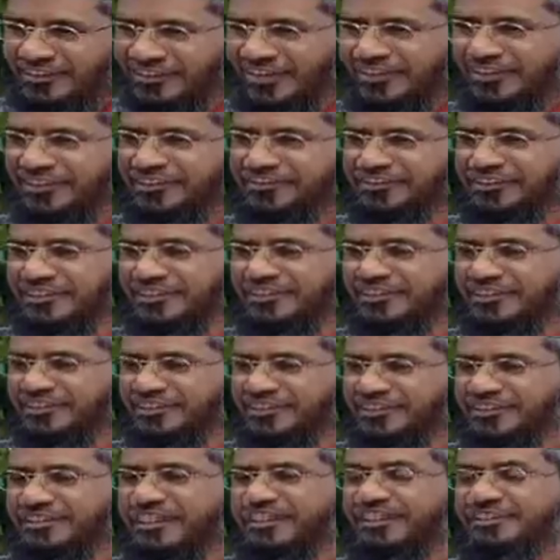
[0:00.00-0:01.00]
narrator says
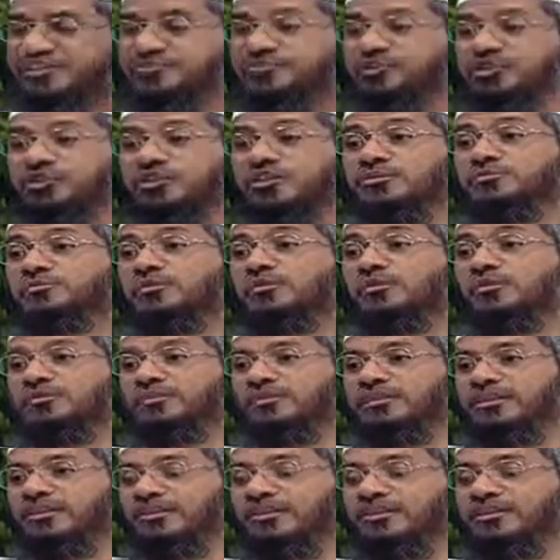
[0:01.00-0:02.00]
that he saw the
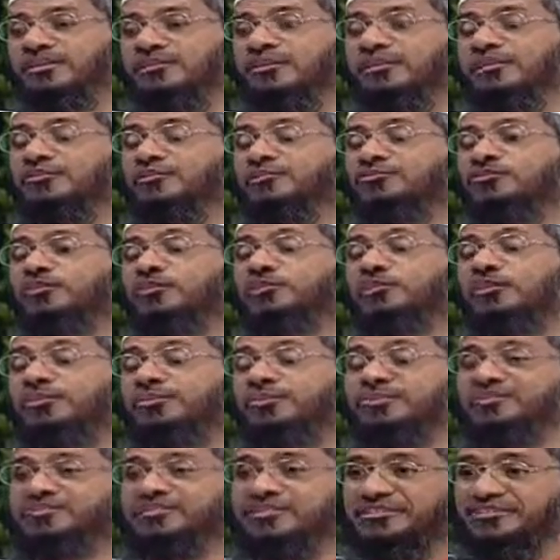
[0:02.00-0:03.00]
muaddin, he was an old
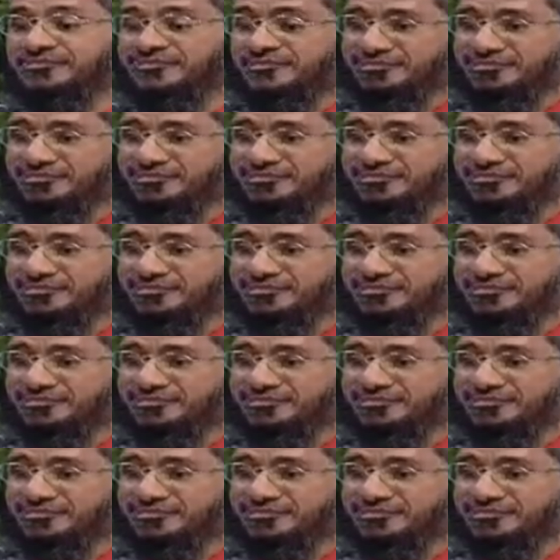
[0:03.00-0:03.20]
person.